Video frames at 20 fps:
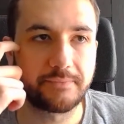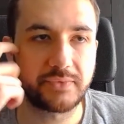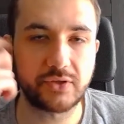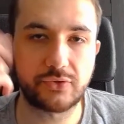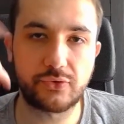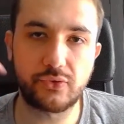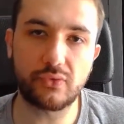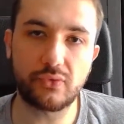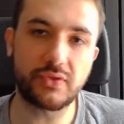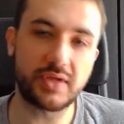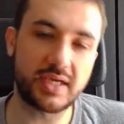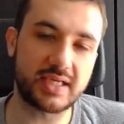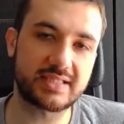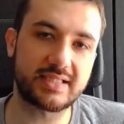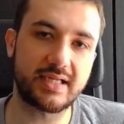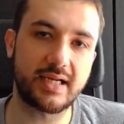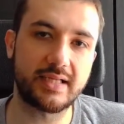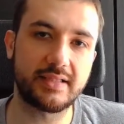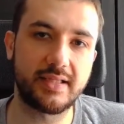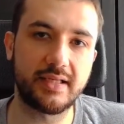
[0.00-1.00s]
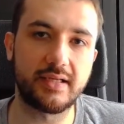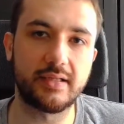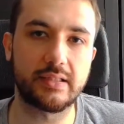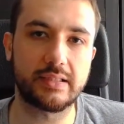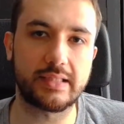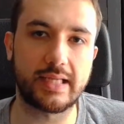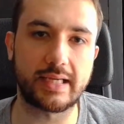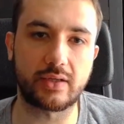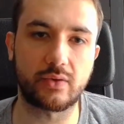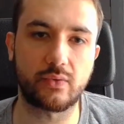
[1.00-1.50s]
Two things that I
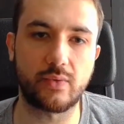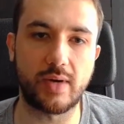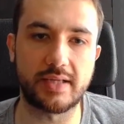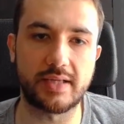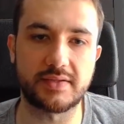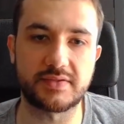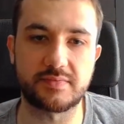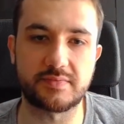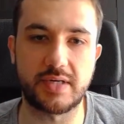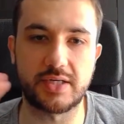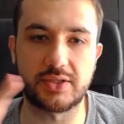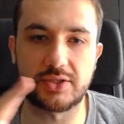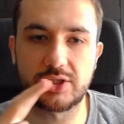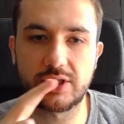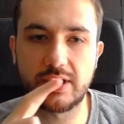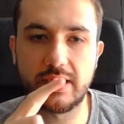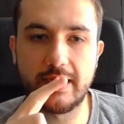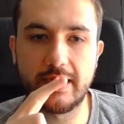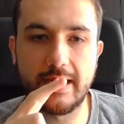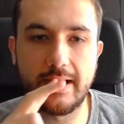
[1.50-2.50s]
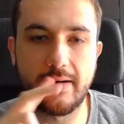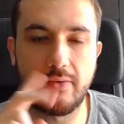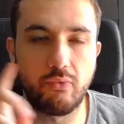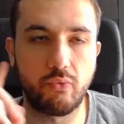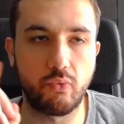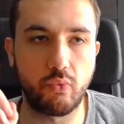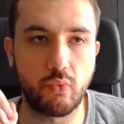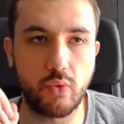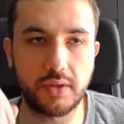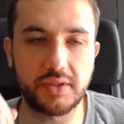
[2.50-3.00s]
didn't like quite as much. Uh,
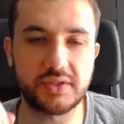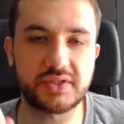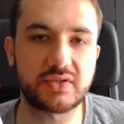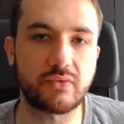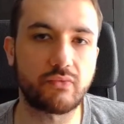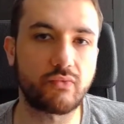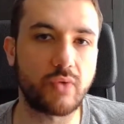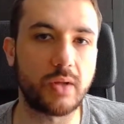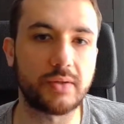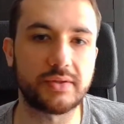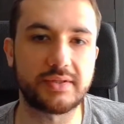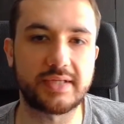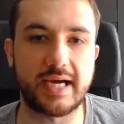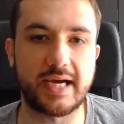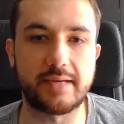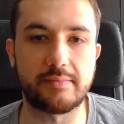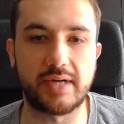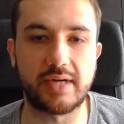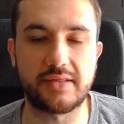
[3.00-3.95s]
one is the runtime.